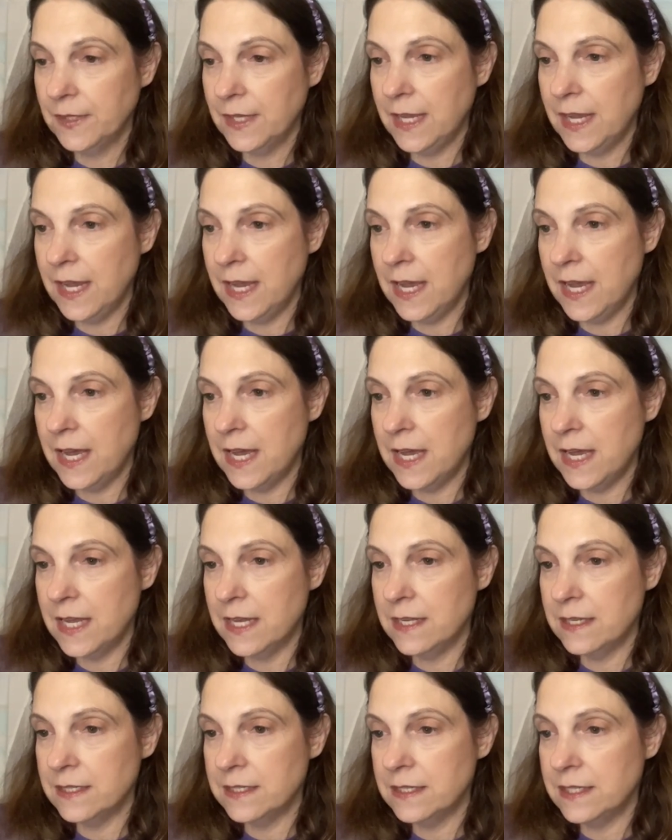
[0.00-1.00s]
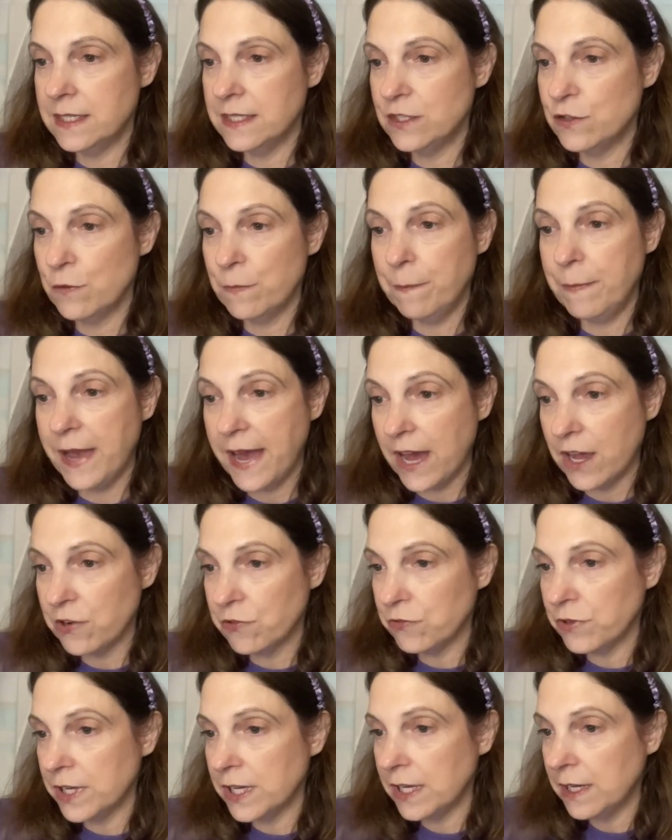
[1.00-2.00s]
and says they're
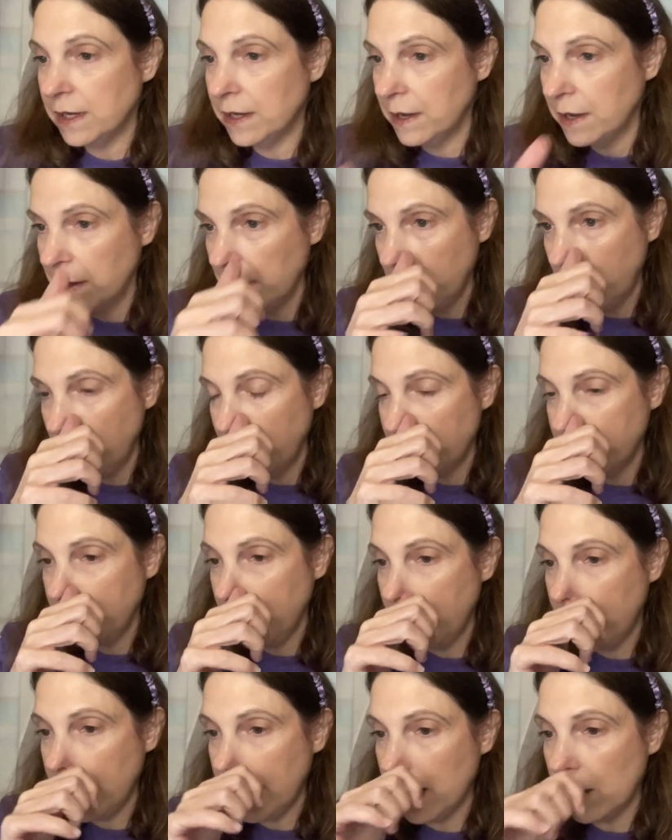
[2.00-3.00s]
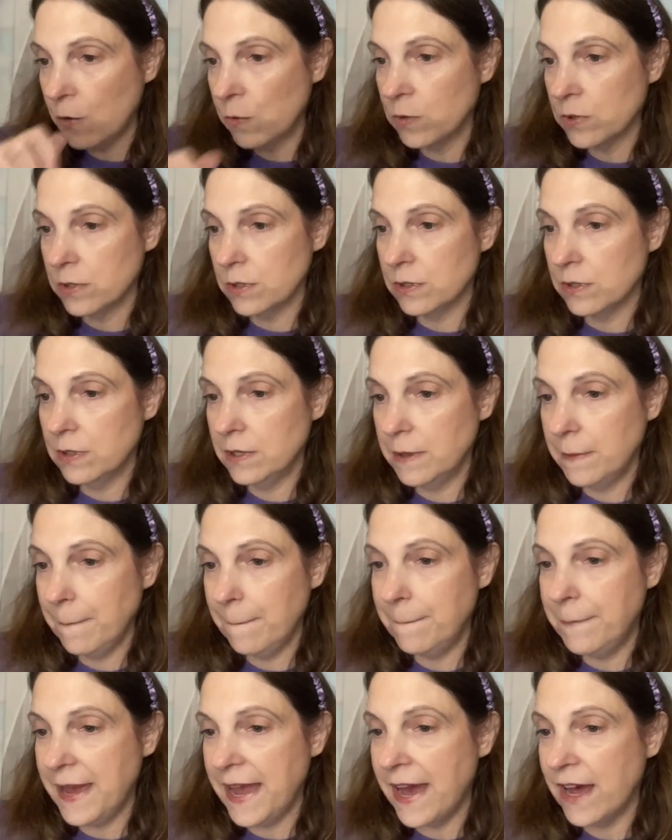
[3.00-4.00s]
battery powered,
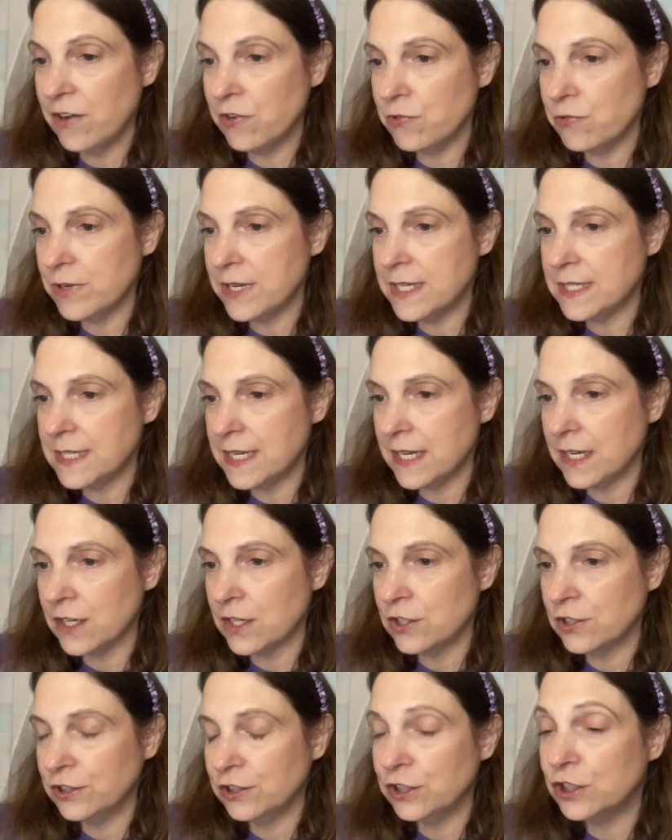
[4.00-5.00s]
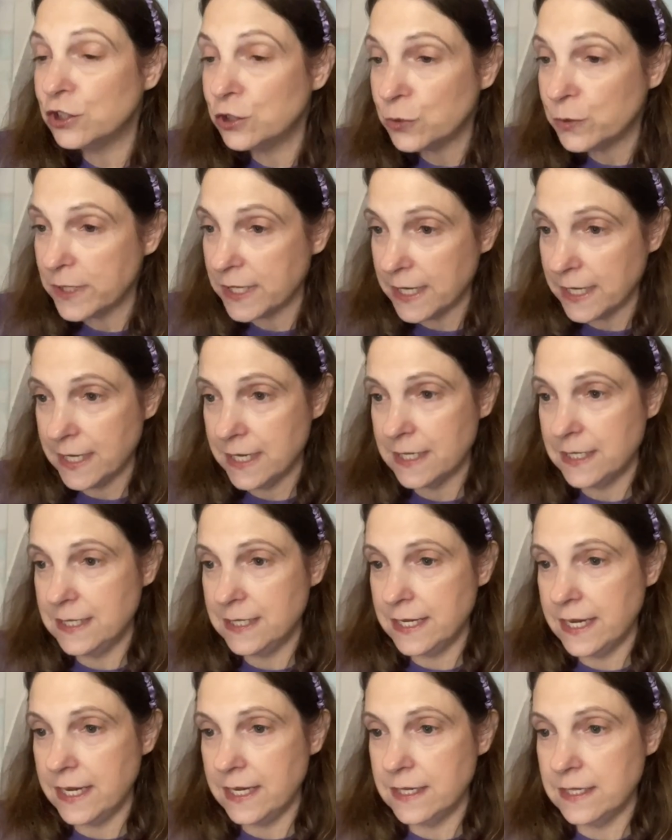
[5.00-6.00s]
batteries included, it
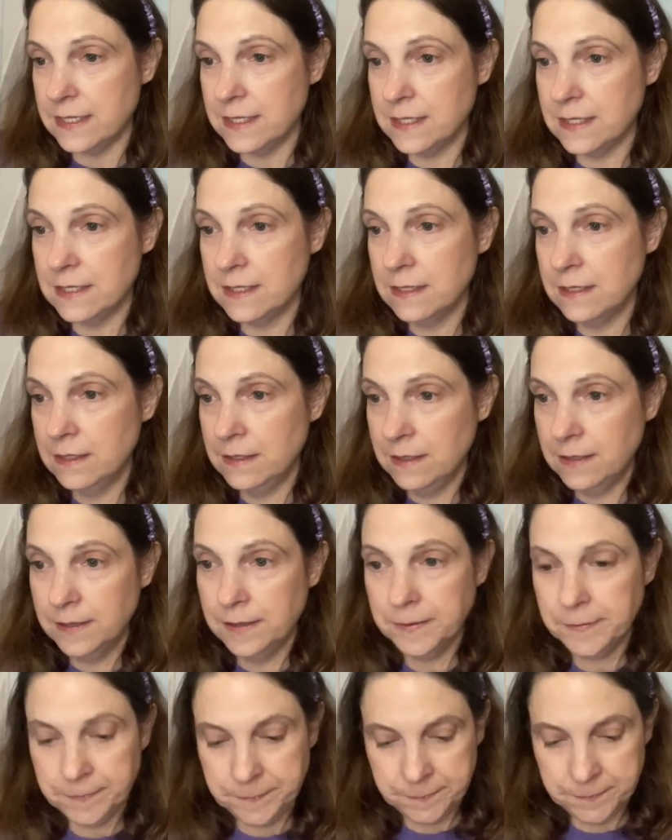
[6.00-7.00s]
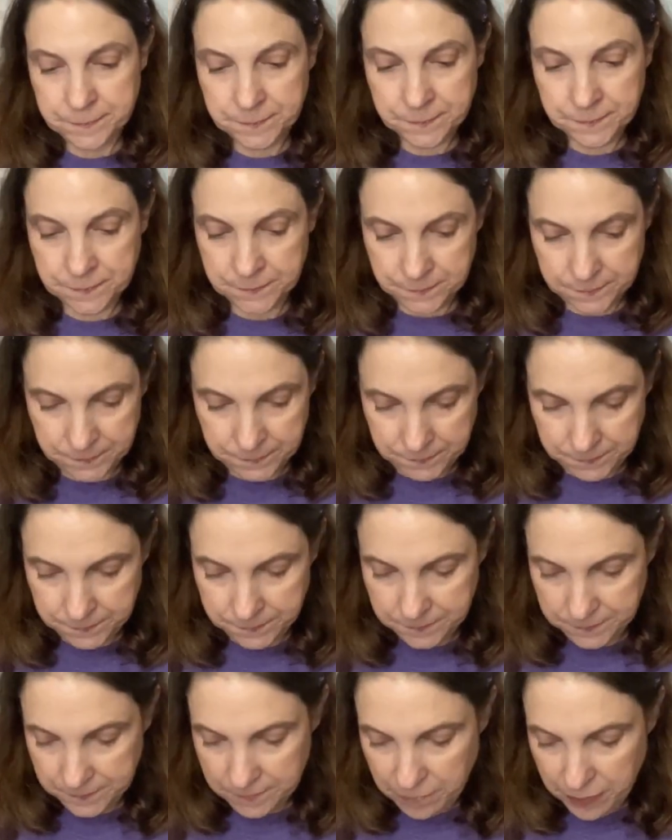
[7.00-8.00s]
says. Hmm,
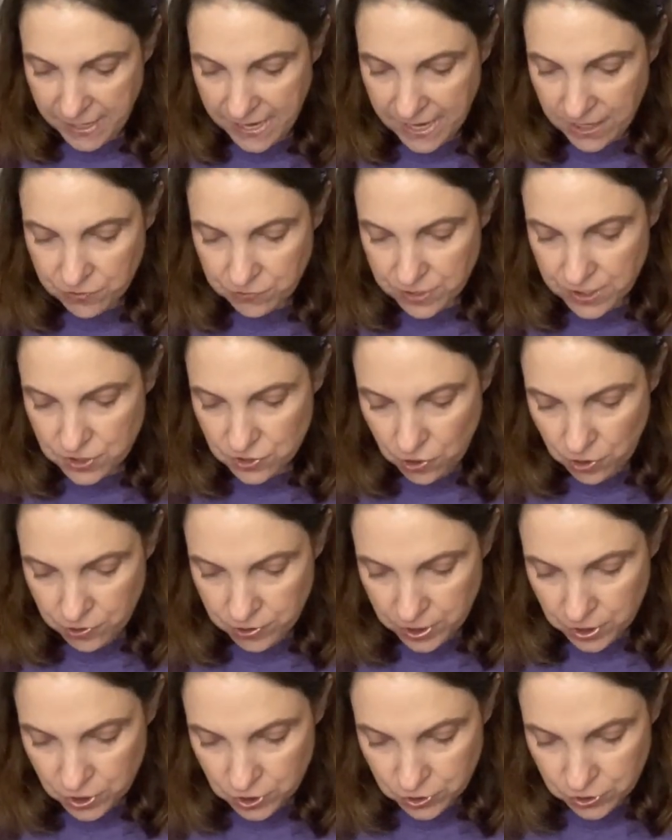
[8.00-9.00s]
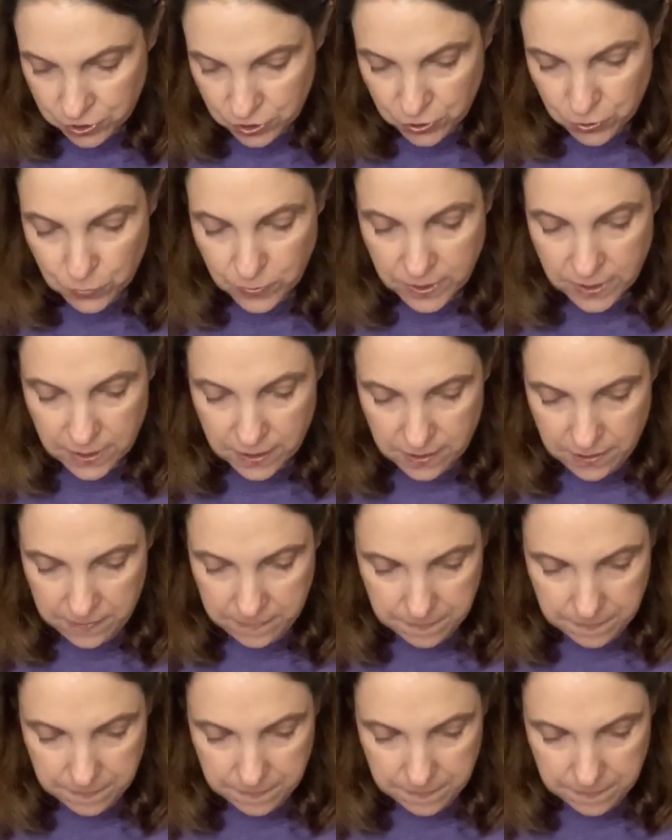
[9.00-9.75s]
batteries are included.